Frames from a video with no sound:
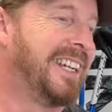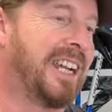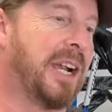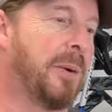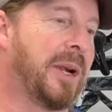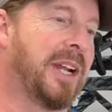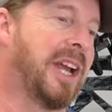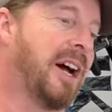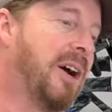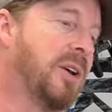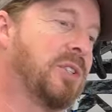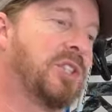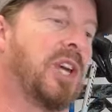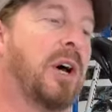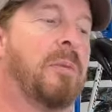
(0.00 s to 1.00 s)
here we
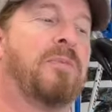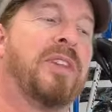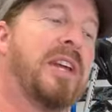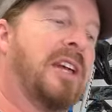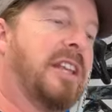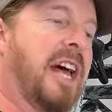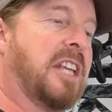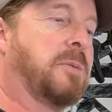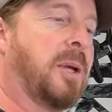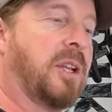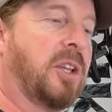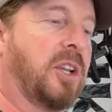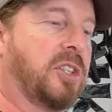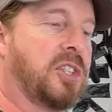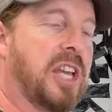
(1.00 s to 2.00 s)
go. So that's my
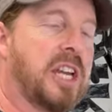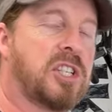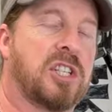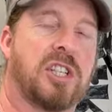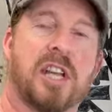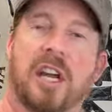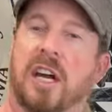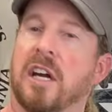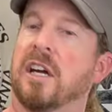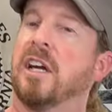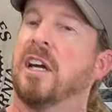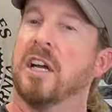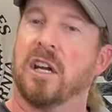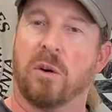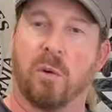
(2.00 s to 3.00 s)
little section there.
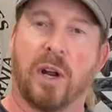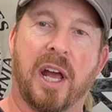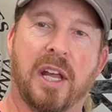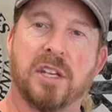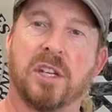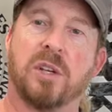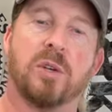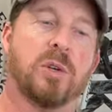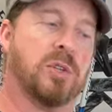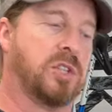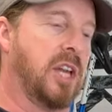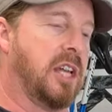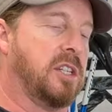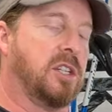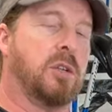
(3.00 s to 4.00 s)
And what I do
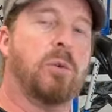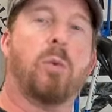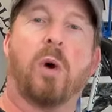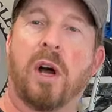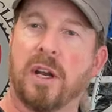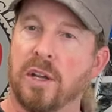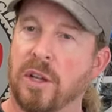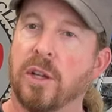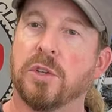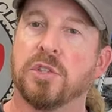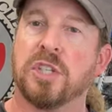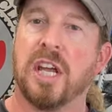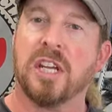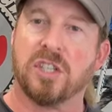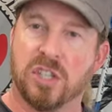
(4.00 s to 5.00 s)
is I do one of those
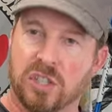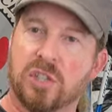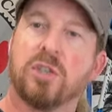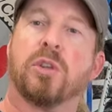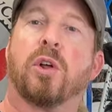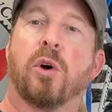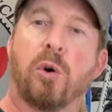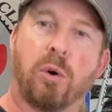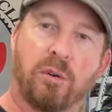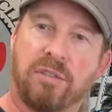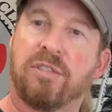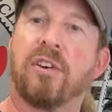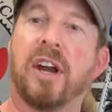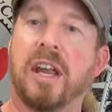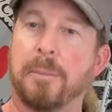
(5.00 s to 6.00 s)
stages through the whole
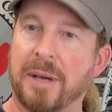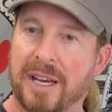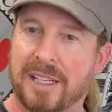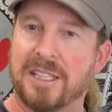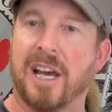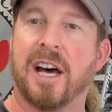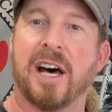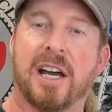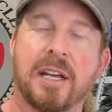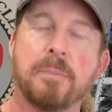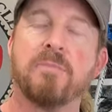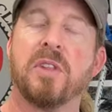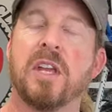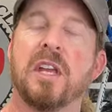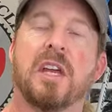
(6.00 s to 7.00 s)
frame at a
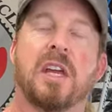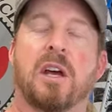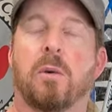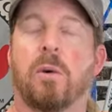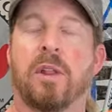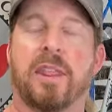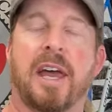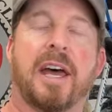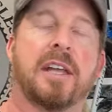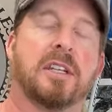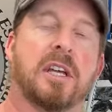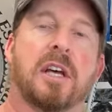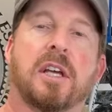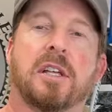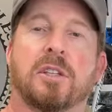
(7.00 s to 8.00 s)
time. And what that
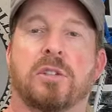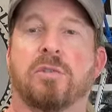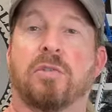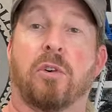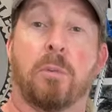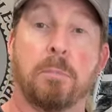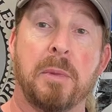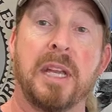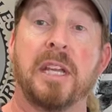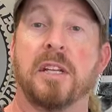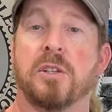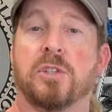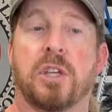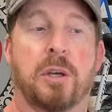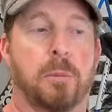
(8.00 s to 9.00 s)
does for me
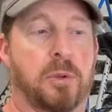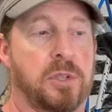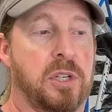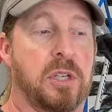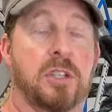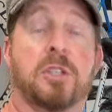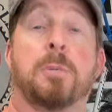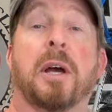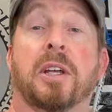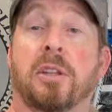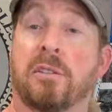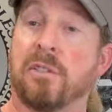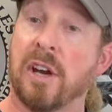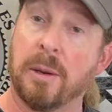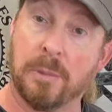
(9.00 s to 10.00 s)
is able to inspect
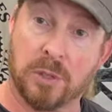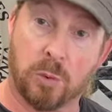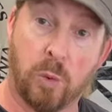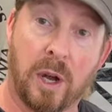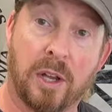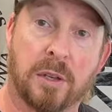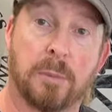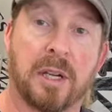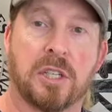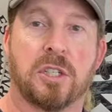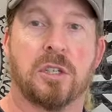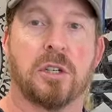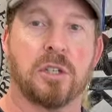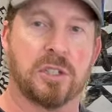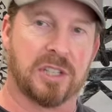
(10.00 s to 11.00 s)
the frame as well to make
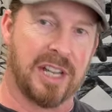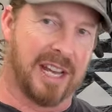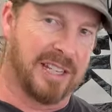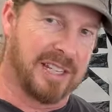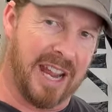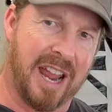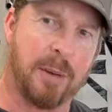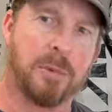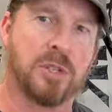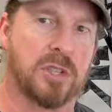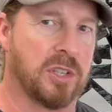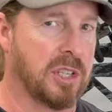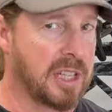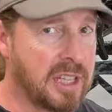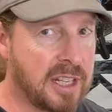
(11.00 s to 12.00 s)
sure it's not
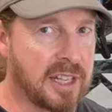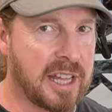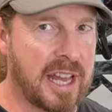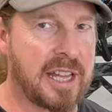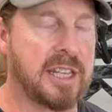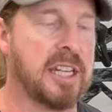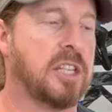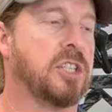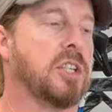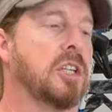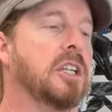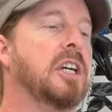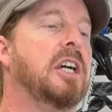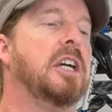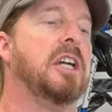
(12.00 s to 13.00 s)
damaged or any of that
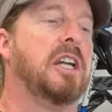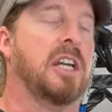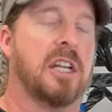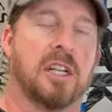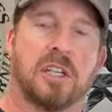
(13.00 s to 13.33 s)
nature, in